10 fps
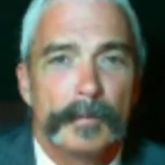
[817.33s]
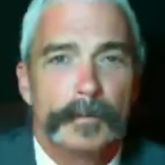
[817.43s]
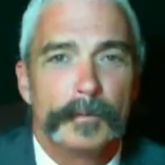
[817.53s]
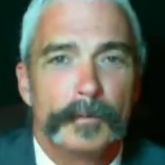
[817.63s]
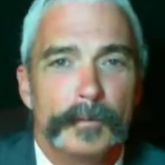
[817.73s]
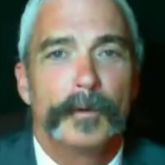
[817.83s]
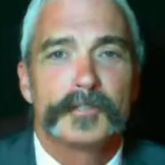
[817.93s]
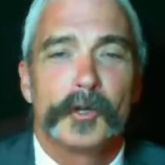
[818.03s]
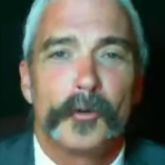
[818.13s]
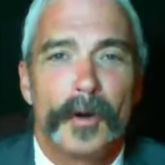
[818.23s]
Well,
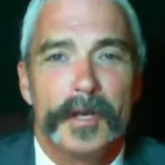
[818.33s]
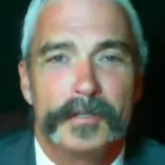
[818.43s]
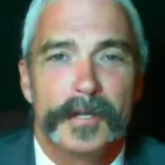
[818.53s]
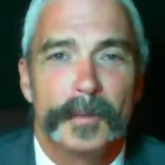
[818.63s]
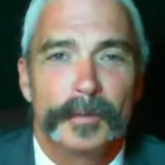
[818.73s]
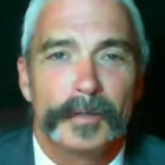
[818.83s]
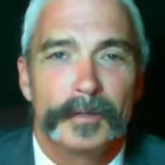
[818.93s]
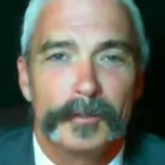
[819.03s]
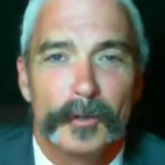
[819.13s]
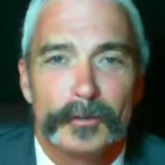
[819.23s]
that's a great tip, and
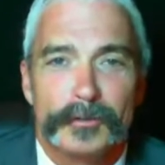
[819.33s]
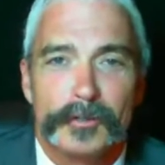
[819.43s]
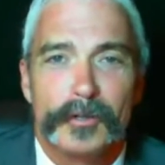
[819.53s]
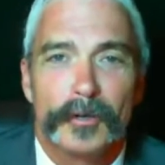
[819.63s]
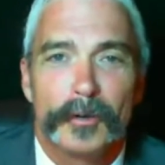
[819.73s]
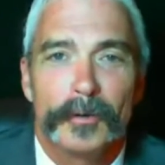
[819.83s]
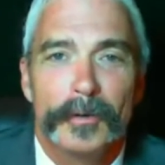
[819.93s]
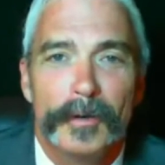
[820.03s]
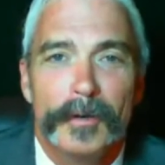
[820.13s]
it goes to show